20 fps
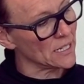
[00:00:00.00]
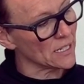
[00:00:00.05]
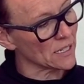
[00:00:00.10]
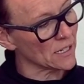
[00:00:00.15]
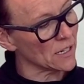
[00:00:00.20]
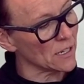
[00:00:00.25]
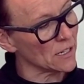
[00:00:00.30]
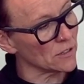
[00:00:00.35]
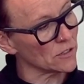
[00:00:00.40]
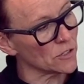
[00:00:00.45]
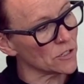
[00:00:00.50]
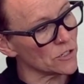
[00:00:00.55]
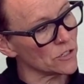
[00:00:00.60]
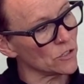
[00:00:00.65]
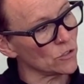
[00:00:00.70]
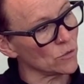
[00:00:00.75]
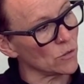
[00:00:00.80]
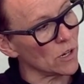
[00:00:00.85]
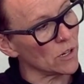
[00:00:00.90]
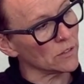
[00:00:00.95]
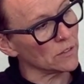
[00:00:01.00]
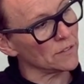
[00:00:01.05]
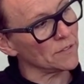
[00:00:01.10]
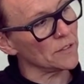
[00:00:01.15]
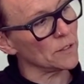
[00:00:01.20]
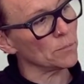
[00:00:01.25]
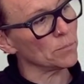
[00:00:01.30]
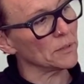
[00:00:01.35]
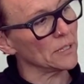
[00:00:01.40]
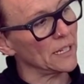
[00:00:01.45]
color to all of the
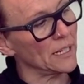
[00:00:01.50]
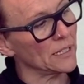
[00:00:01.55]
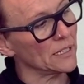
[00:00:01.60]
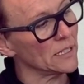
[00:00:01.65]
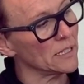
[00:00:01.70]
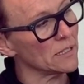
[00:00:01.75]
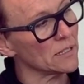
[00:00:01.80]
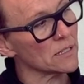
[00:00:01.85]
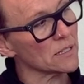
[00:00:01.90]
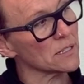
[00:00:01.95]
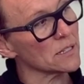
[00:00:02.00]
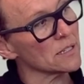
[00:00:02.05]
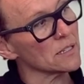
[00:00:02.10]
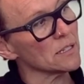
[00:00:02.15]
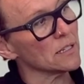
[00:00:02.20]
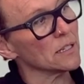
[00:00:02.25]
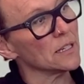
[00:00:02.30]
planets,